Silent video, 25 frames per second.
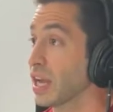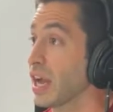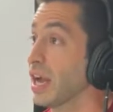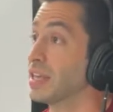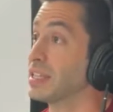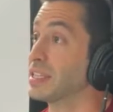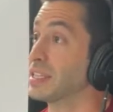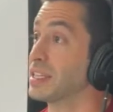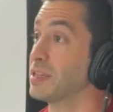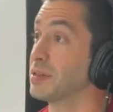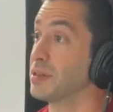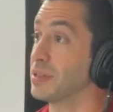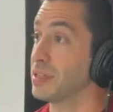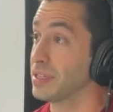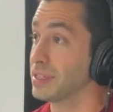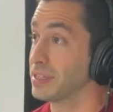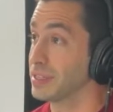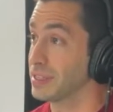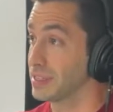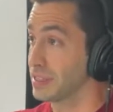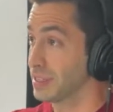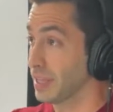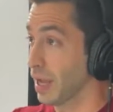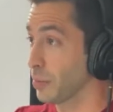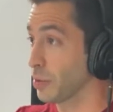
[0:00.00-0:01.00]

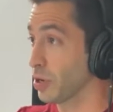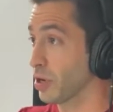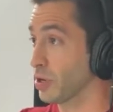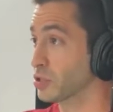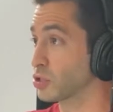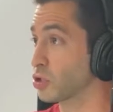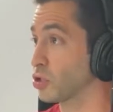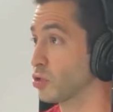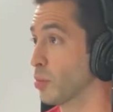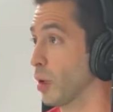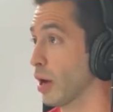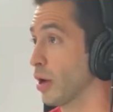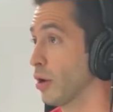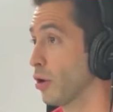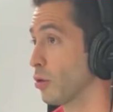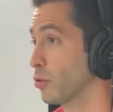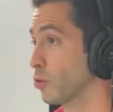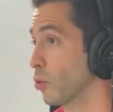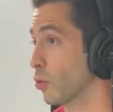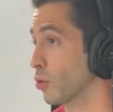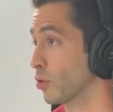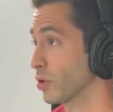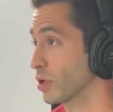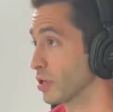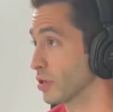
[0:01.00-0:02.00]
I'm going to toot my own
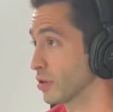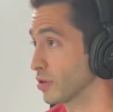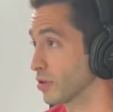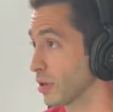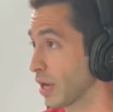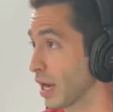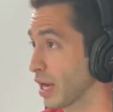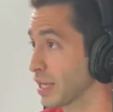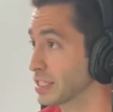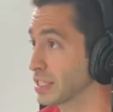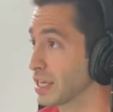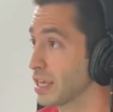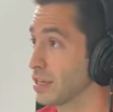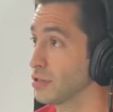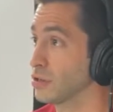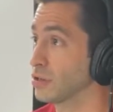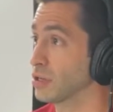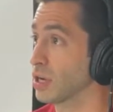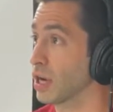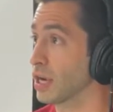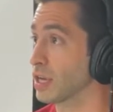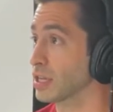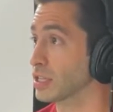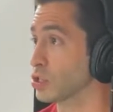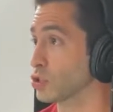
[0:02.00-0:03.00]
horn here. I said to you
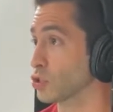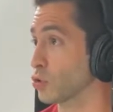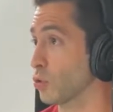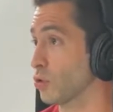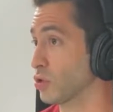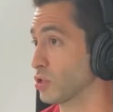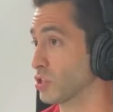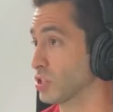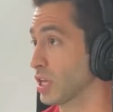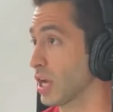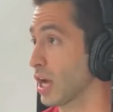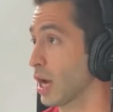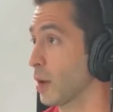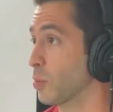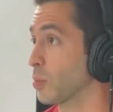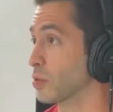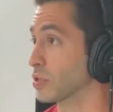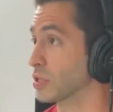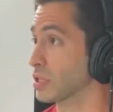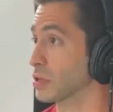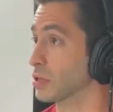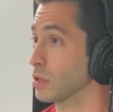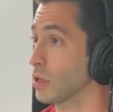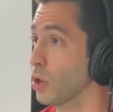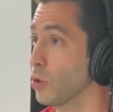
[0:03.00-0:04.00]
guys, shortstop was
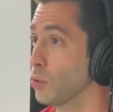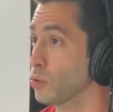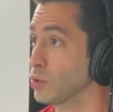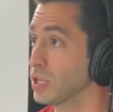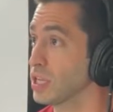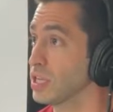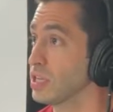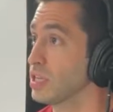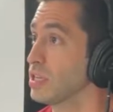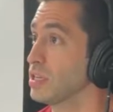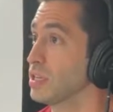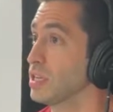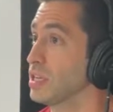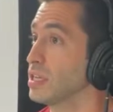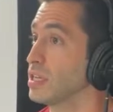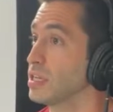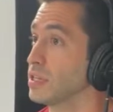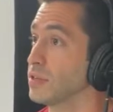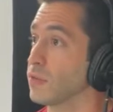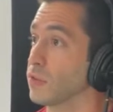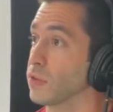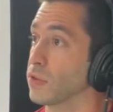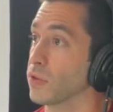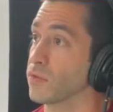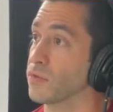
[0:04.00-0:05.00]
a low-key need
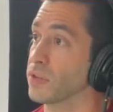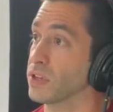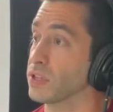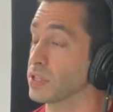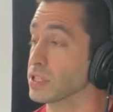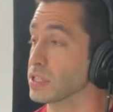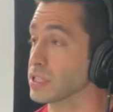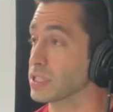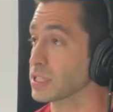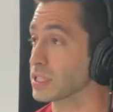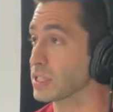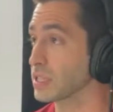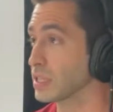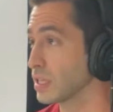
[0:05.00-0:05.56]
for the Phillies.